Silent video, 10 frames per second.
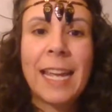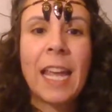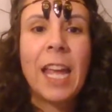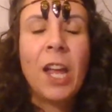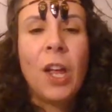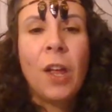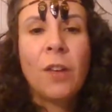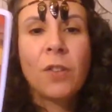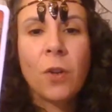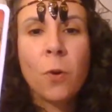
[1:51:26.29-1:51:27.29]
Like,
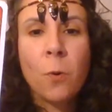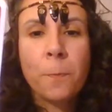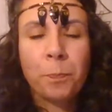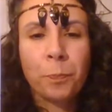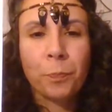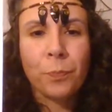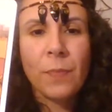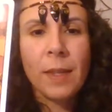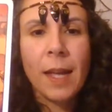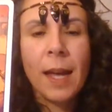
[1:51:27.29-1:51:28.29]
so
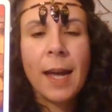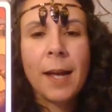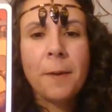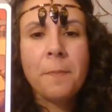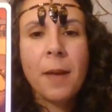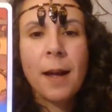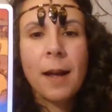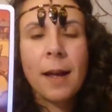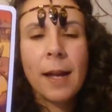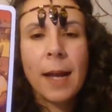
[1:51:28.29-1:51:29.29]

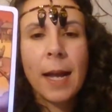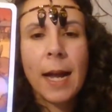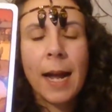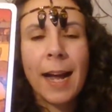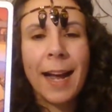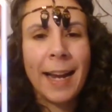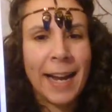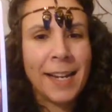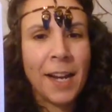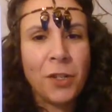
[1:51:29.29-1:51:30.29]

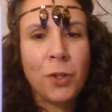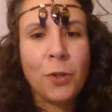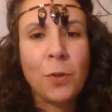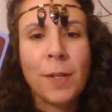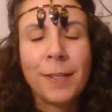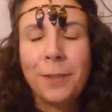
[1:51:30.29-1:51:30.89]
I do.